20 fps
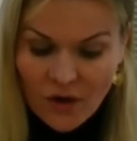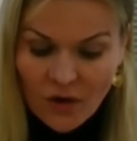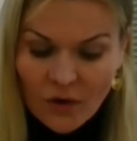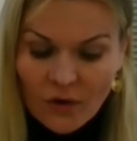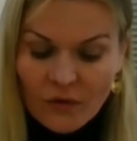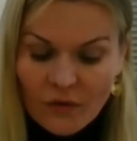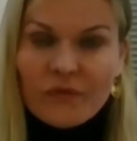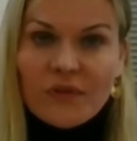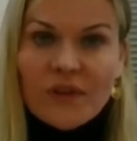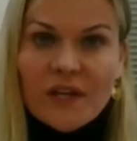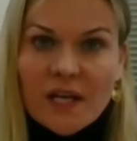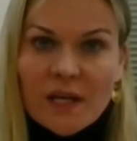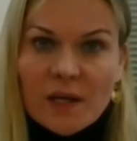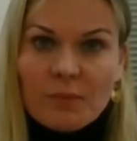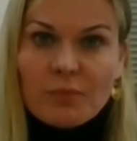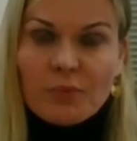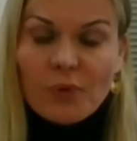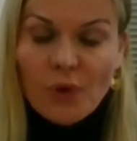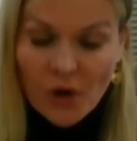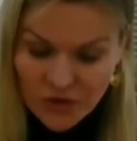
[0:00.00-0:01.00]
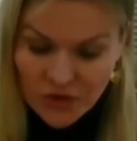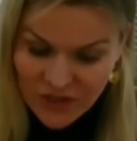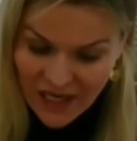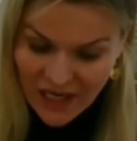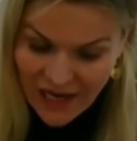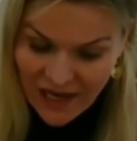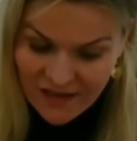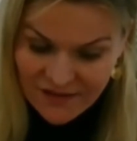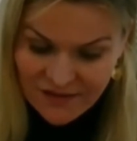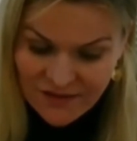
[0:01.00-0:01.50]
of the
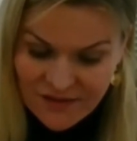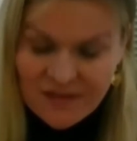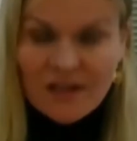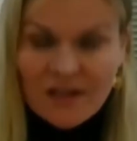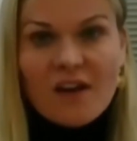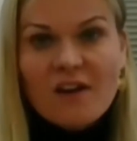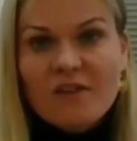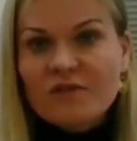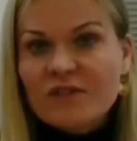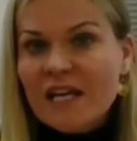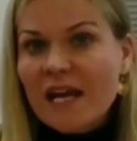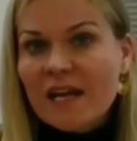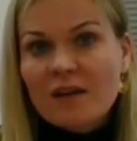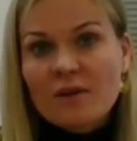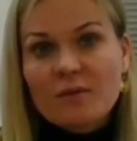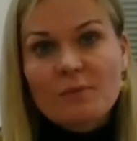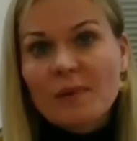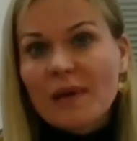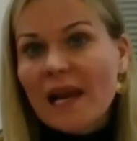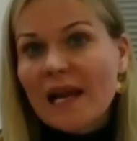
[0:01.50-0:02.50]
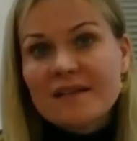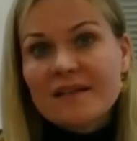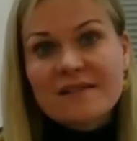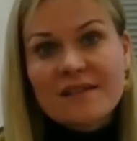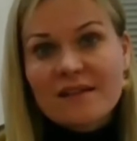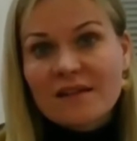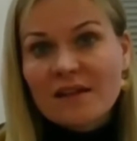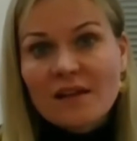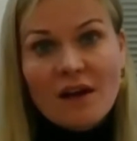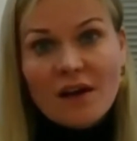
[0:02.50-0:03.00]
protests that have taken place
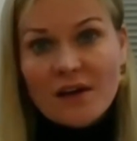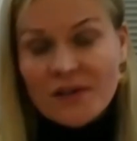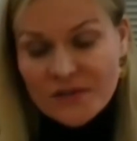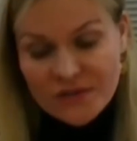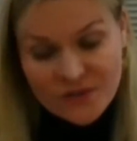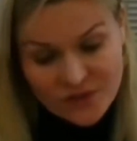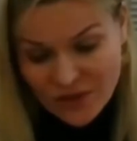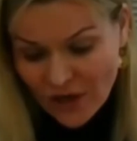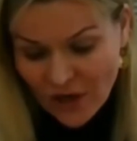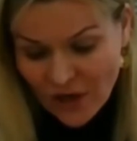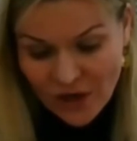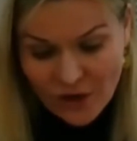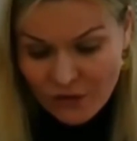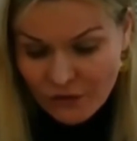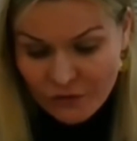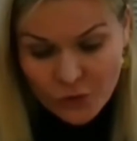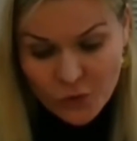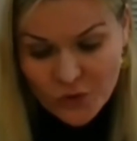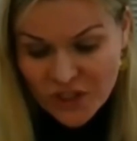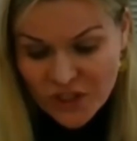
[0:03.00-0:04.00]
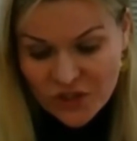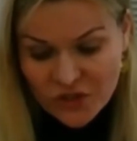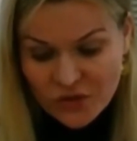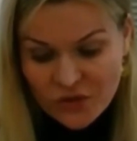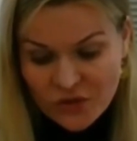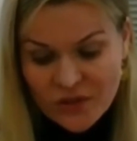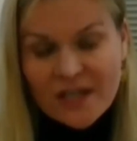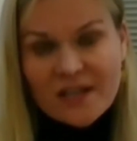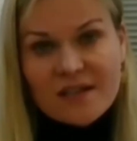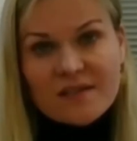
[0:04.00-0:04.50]
in the last
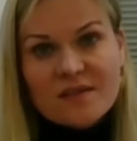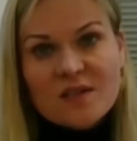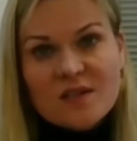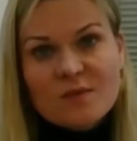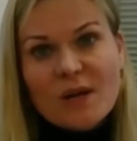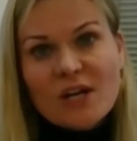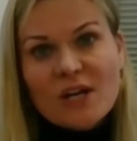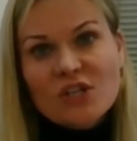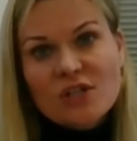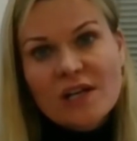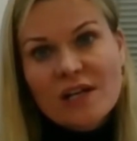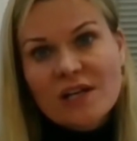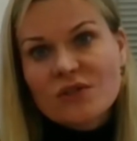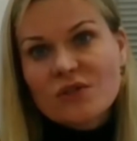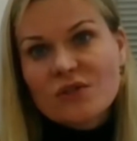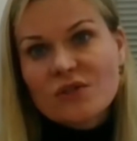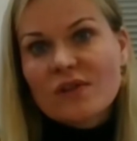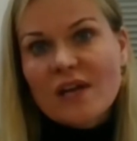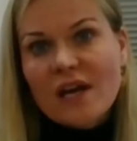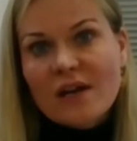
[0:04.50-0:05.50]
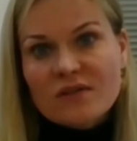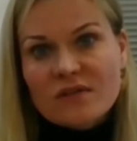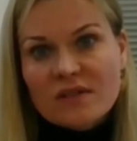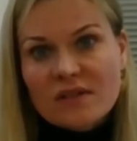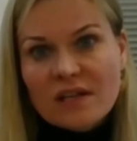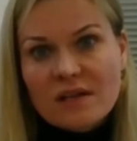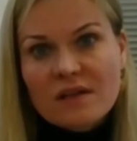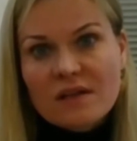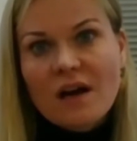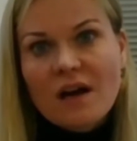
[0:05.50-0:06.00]
42 years, especially in
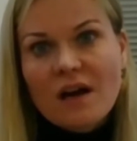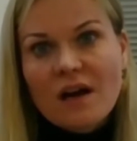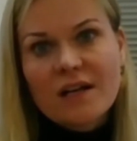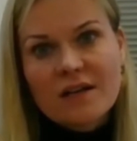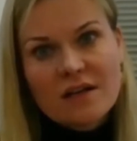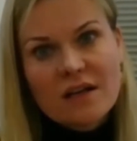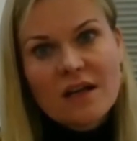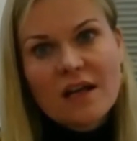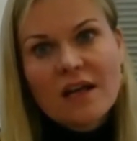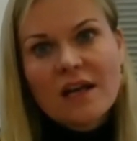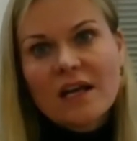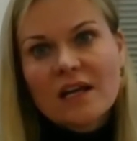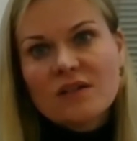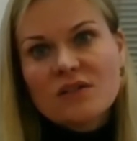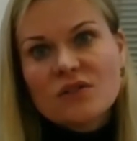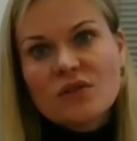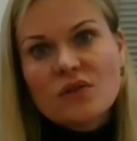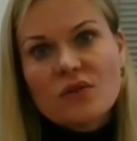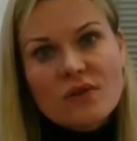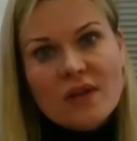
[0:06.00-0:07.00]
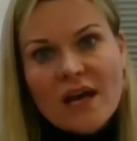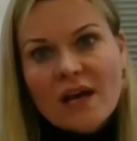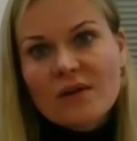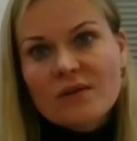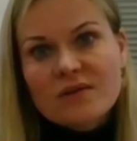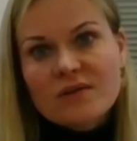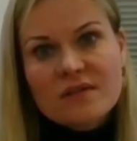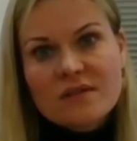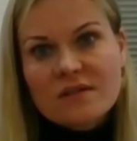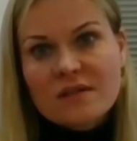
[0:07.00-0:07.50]
2009, in
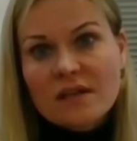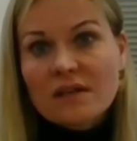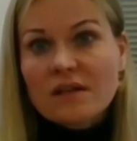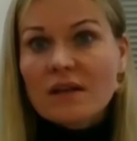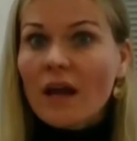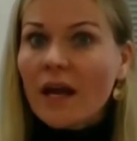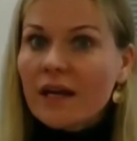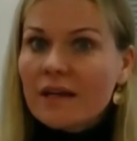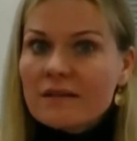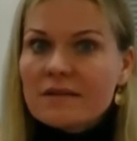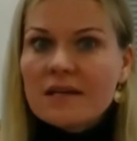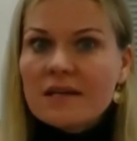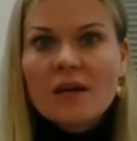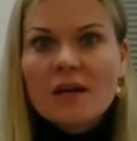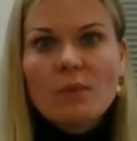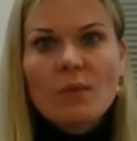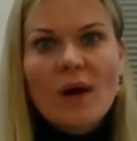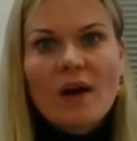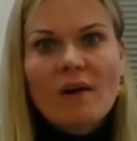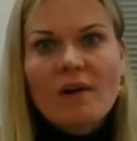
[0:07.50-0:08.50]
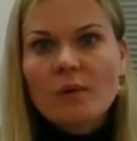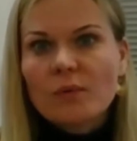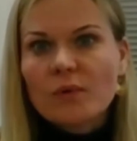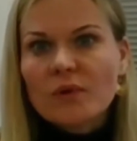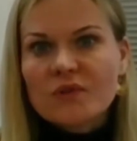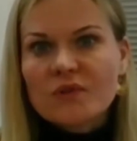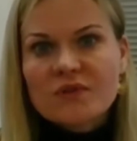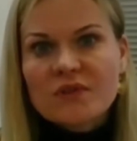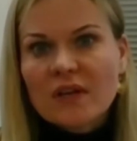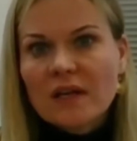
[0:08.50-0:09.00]
2019, where it
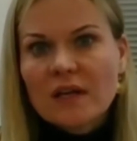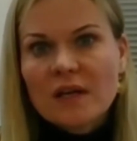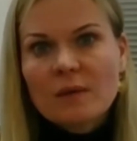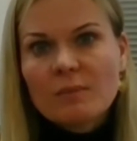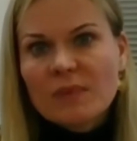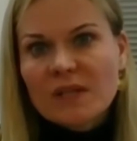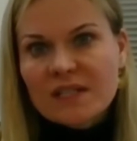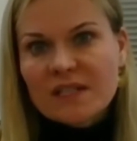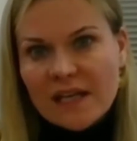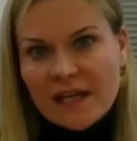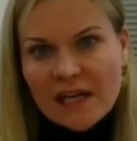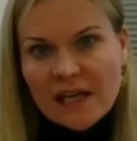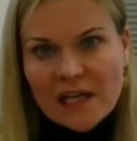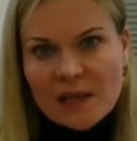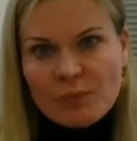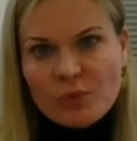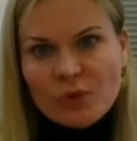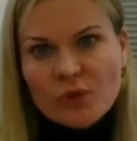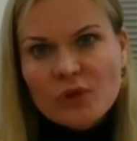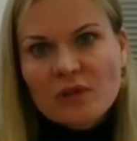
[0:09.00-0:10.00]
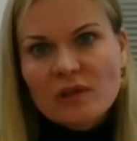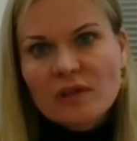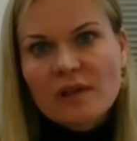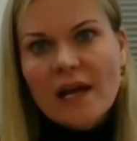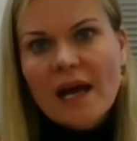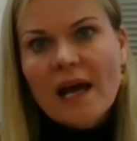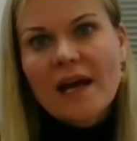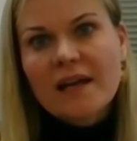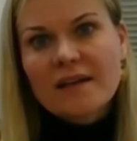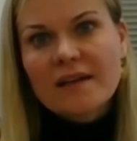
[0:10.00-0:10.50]
was particularly
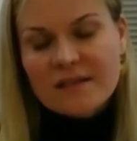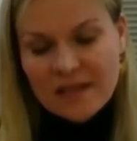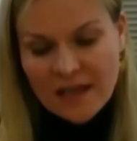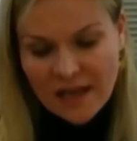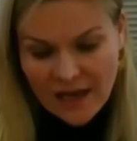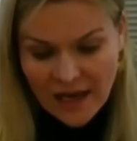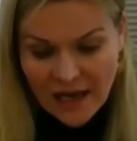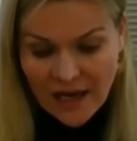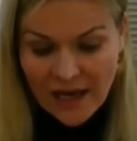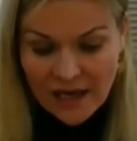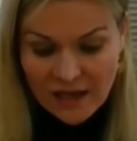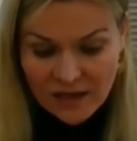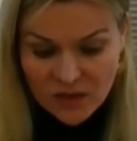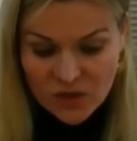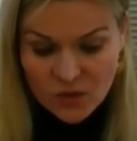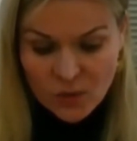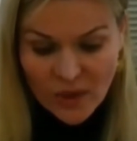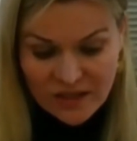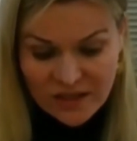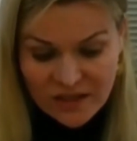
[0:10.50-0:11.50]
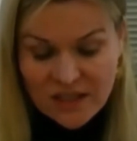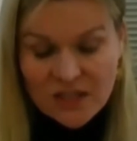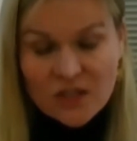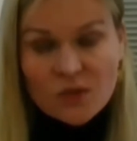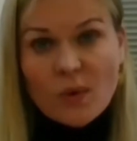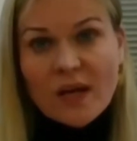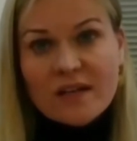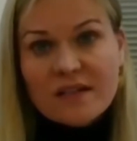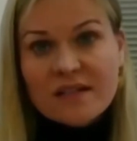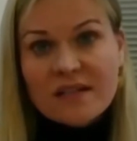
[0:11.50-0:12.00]
brutal, and in
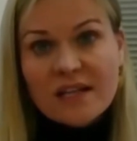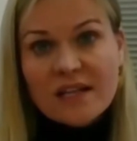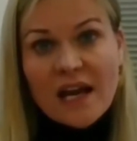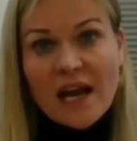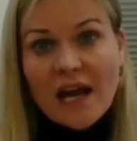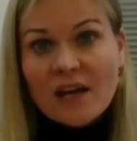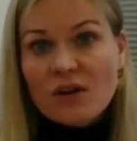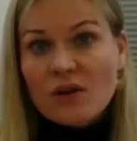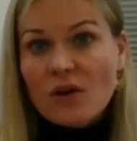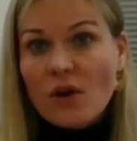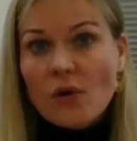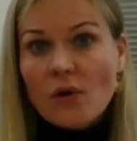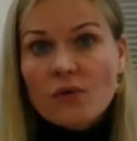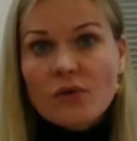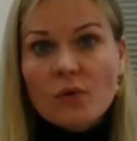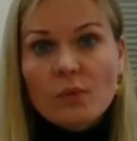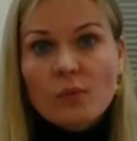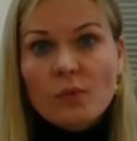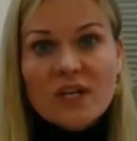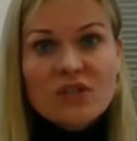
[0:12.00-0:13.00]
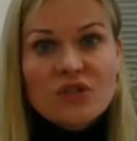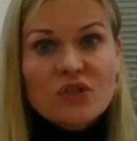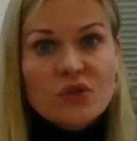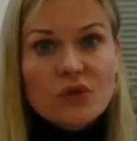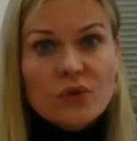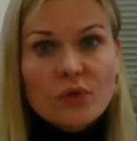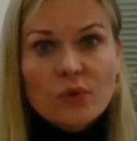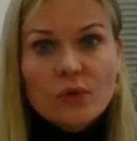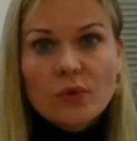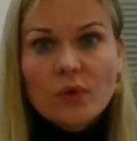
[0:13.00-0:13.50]
2020, and know that we
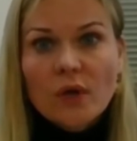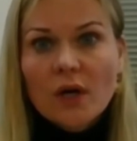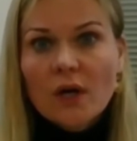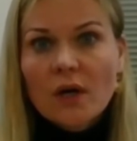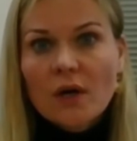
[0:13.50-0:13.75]
do,